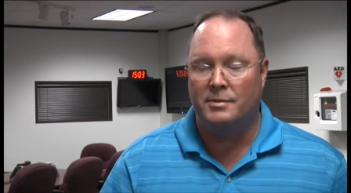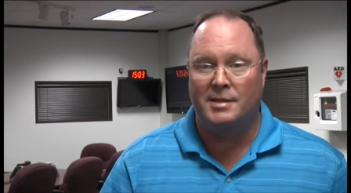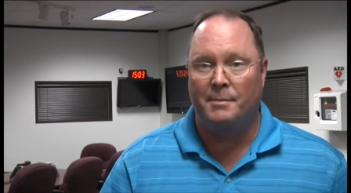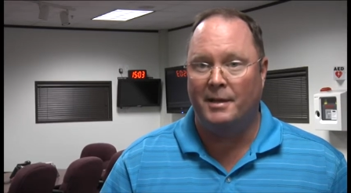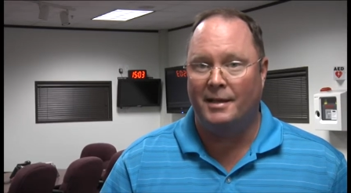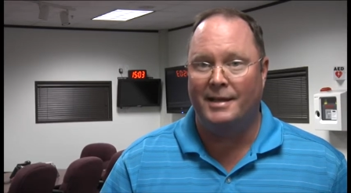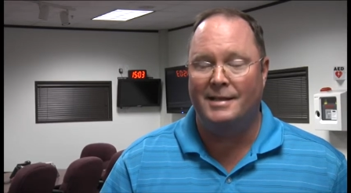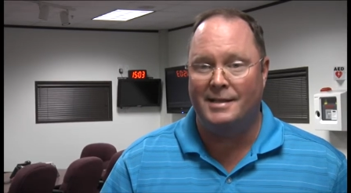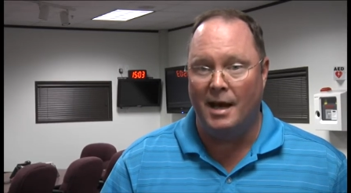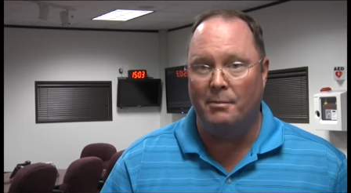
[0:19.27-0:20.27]
typically
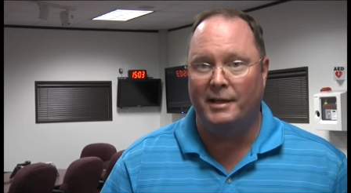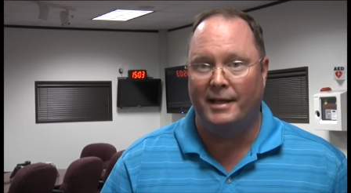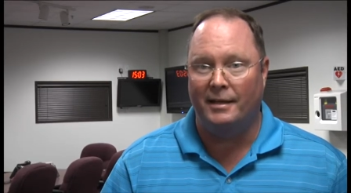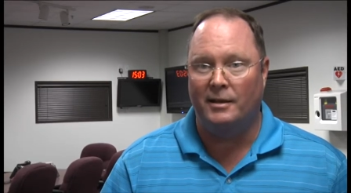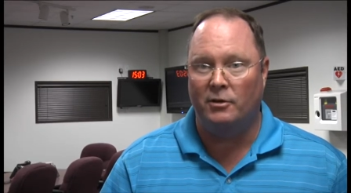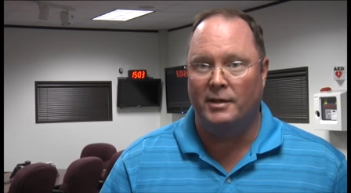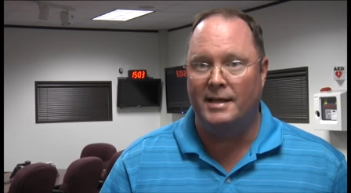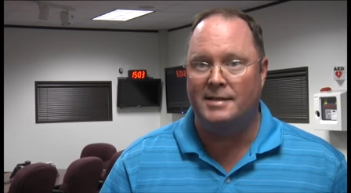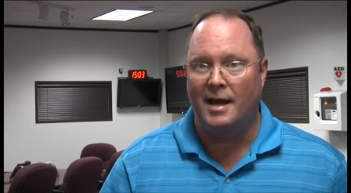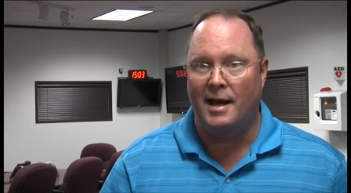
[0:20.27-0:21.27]
doubling their
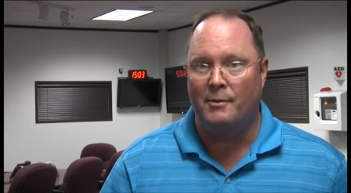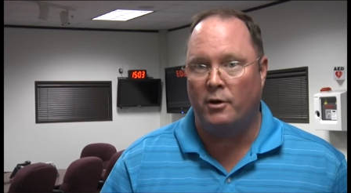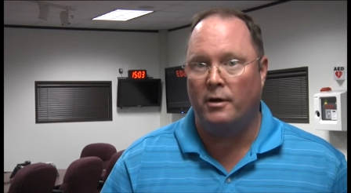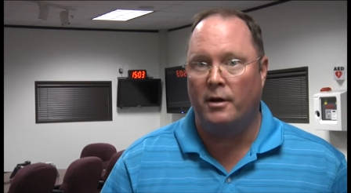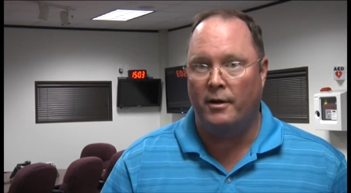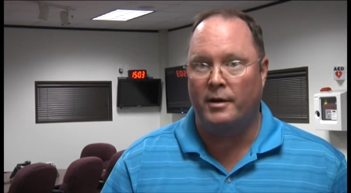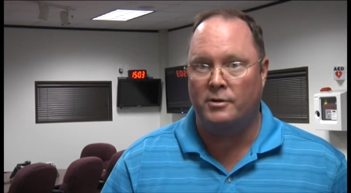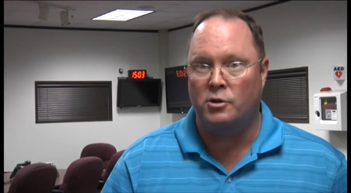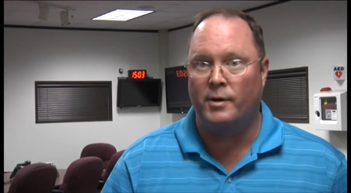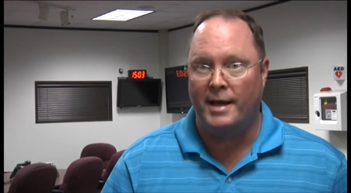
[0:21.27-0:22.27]
lead time on a, on a
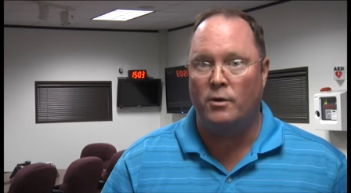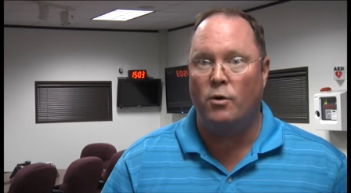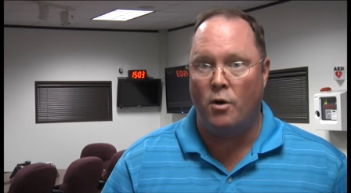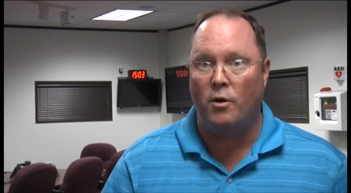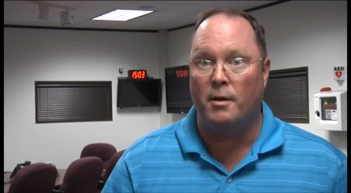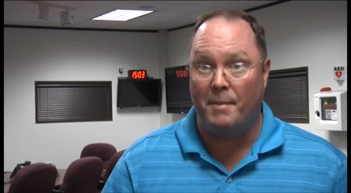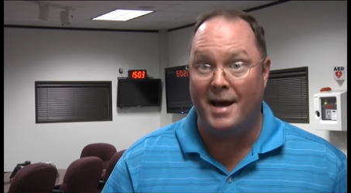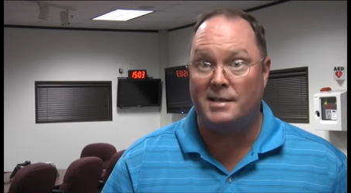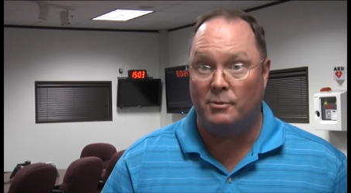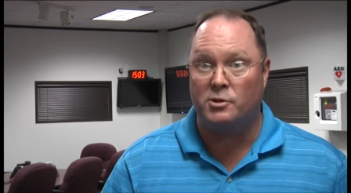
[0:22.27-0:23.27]
tornado or a
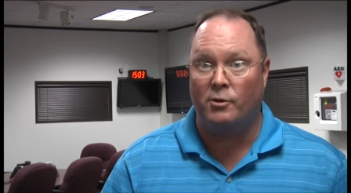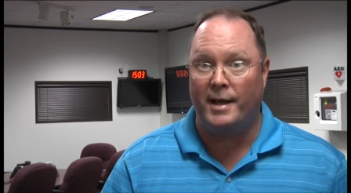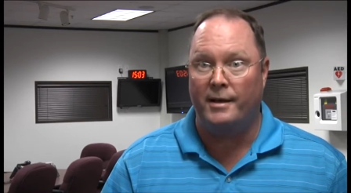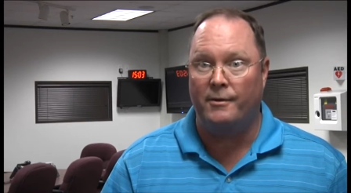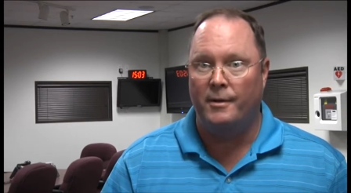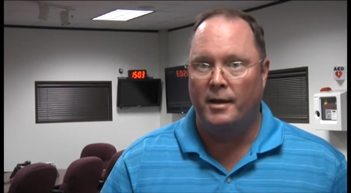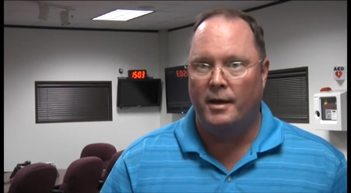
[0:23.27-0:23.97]
possible tornado